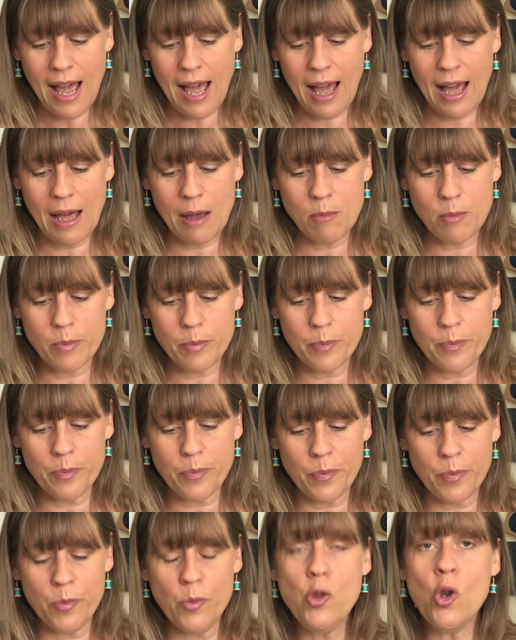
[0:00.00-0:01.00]
um,
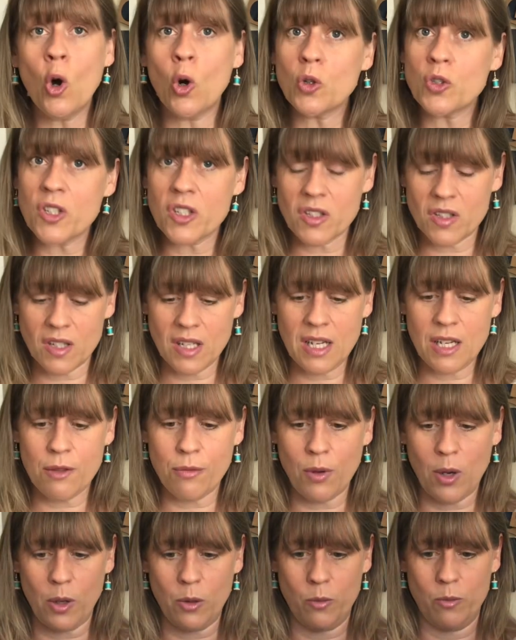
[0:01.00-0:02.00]
not
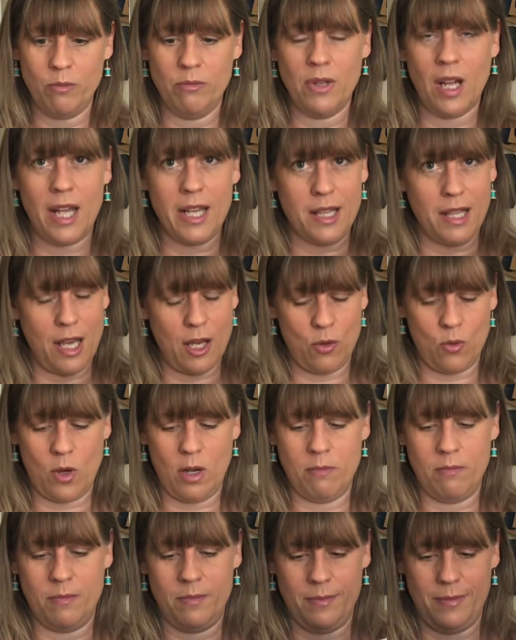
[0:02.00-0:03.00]
see-through like the other
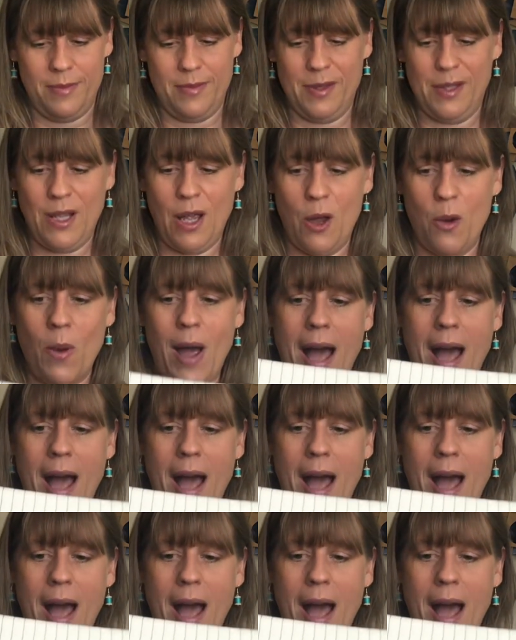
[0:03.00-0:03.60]
one. So